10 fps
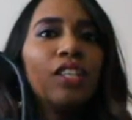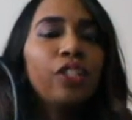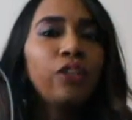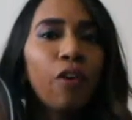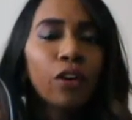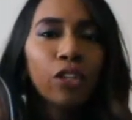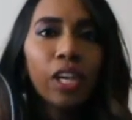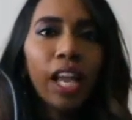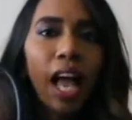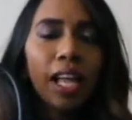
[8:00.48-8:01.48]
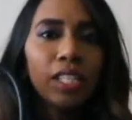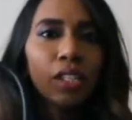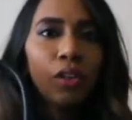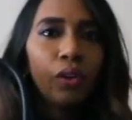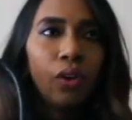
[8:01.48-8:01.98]
Givenchy
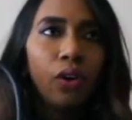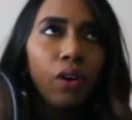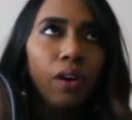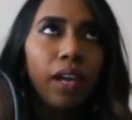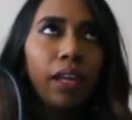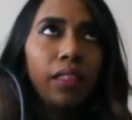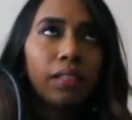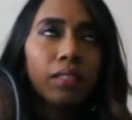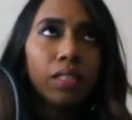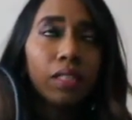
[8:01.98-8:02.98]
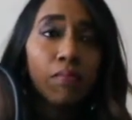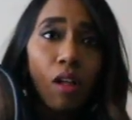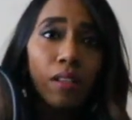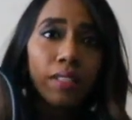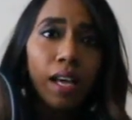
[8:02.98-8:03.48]
Antigone in the
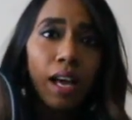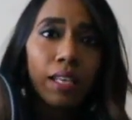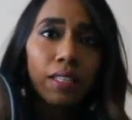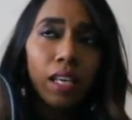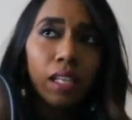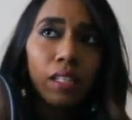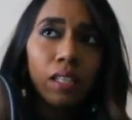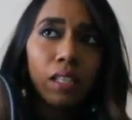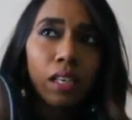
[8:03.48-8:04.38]
small size in,